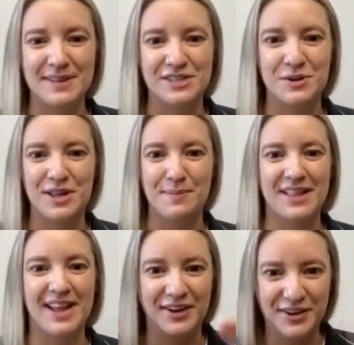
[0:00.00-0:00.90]
stand on the toilet and be
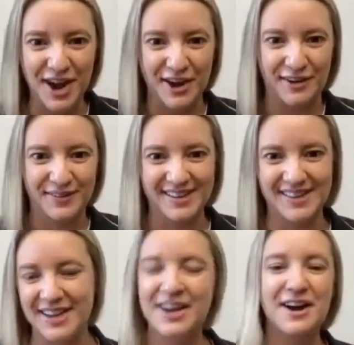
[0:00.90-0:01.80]
like, go. And
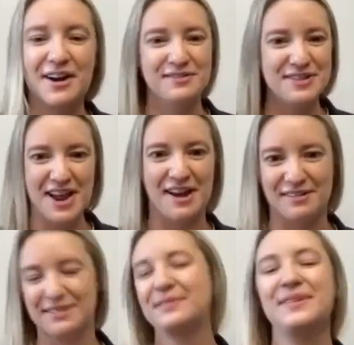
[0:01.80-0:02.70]
they go.
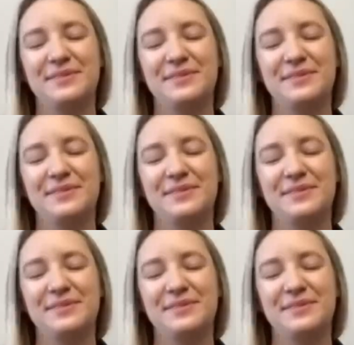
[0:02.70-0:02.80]
No,